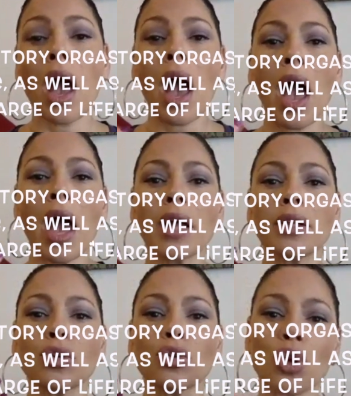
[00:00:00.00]

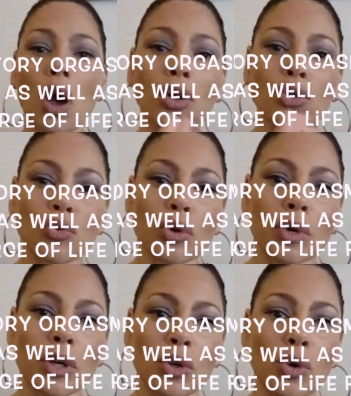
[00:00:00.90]
And Jacques
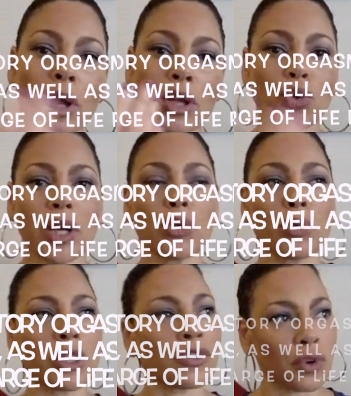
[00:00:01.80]
Drouin, who I trained
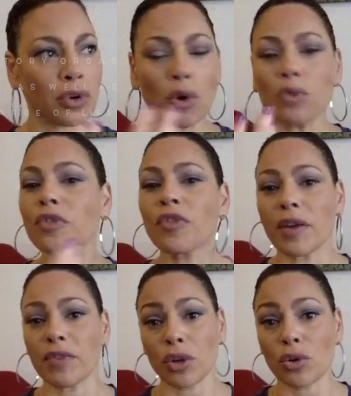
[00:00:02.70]
with for over
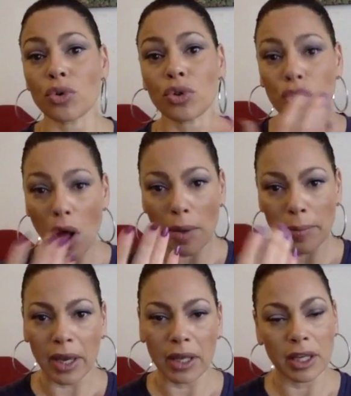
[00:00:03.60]
5 years, taught
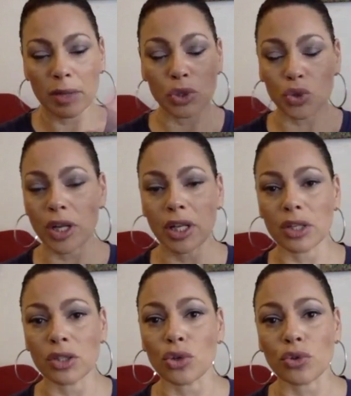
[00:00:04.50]
me, and he'd been training
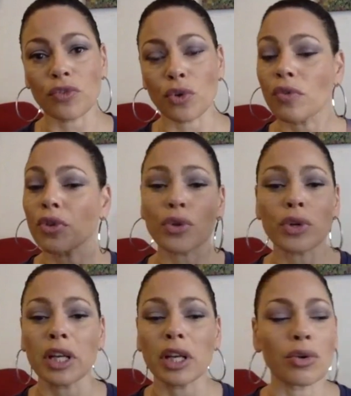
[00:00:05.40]
in Tantra for over
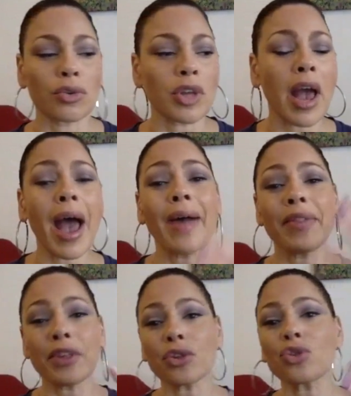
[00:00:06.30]
30 years, and
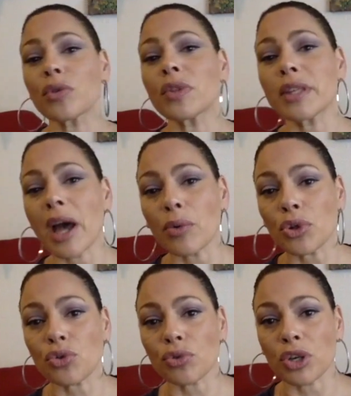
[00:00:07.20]
this is true in the
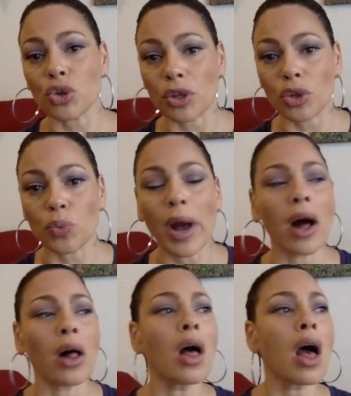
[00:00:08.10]
Taoist tradition as
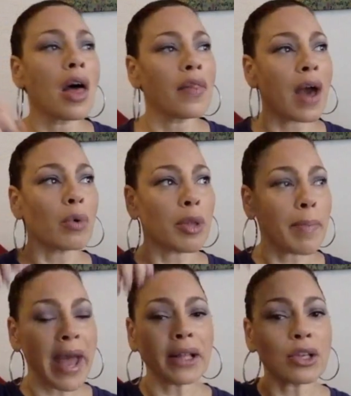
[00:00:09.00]
well, that when a
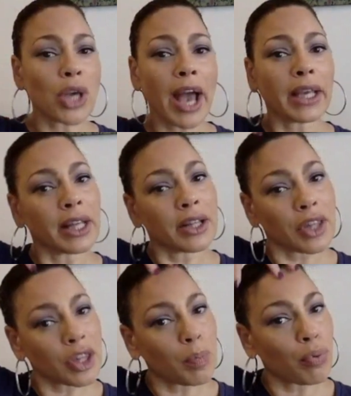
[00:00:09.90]
man
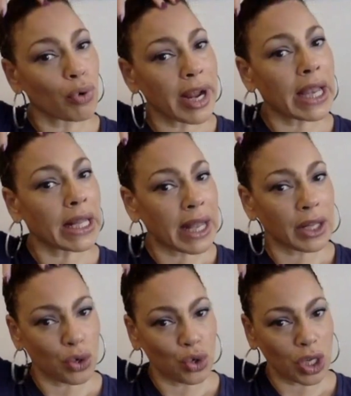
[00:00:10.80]
ejaculates, his brain
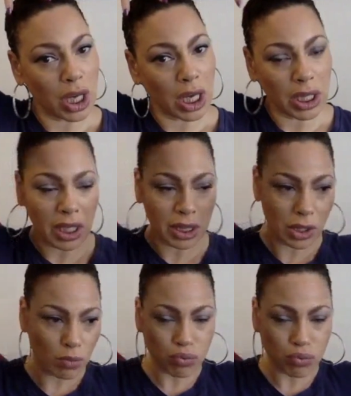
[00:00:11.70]
energy, like the